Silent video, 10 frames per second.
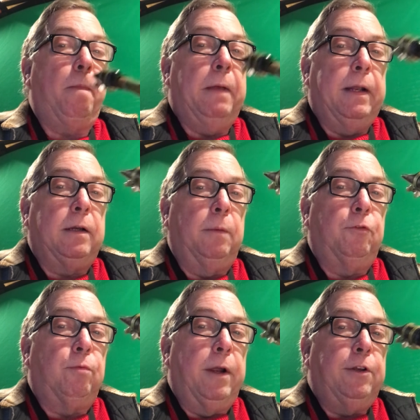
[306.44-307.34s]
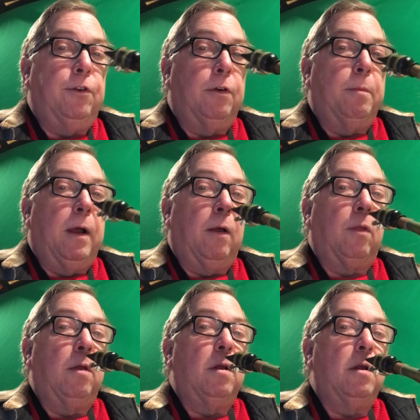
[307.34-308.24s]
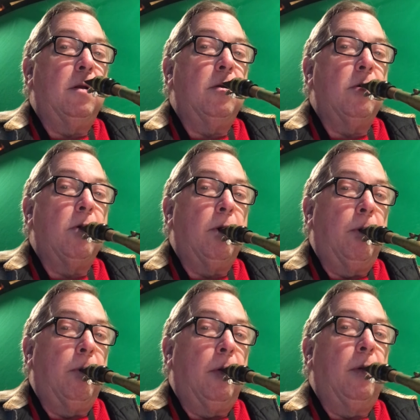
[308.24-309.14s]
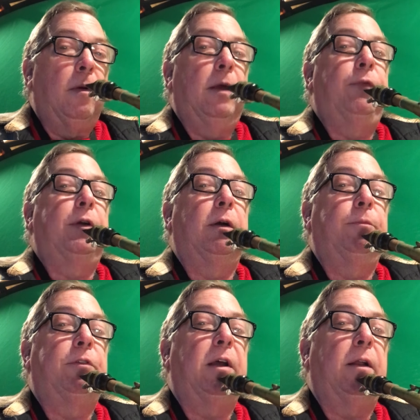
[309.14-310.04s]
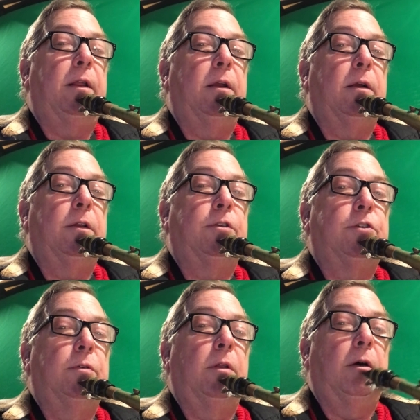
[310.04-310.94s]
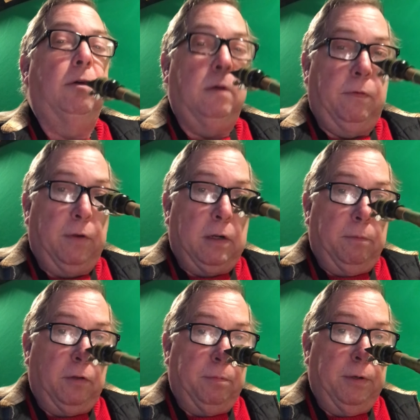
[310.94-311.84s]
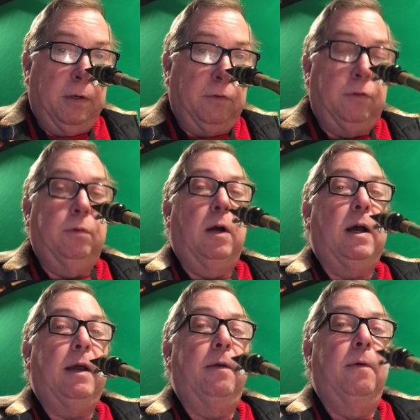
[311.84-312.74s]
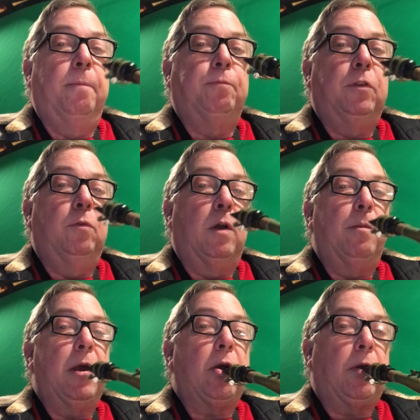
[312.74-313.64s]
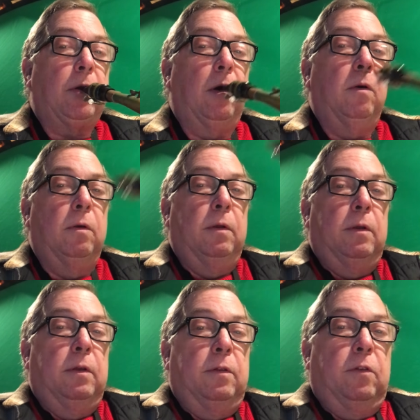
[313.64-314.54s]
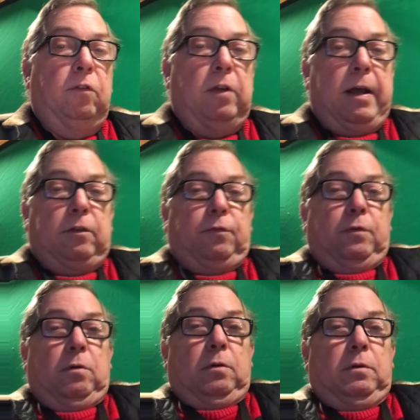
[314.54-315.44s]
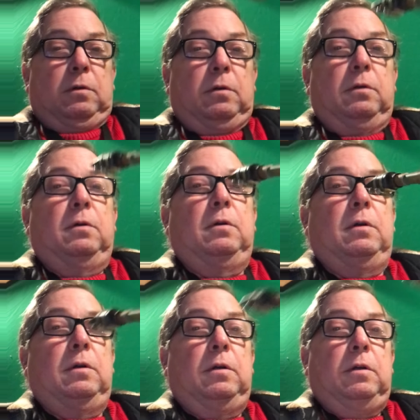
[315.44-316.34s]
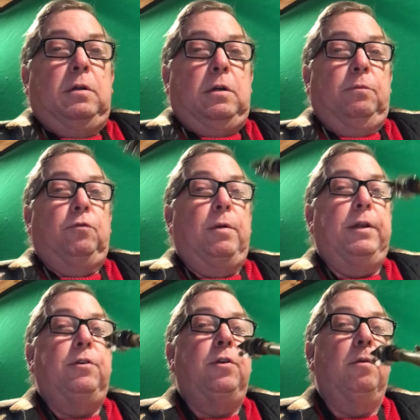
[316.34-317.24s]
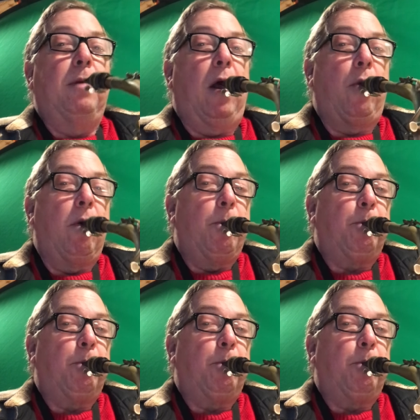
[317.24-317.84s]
and it comes right to your mouth. If it comes down here, it's too low. If it comes up here, it's too high. You want to make it so the saxophone comes right to your mouth.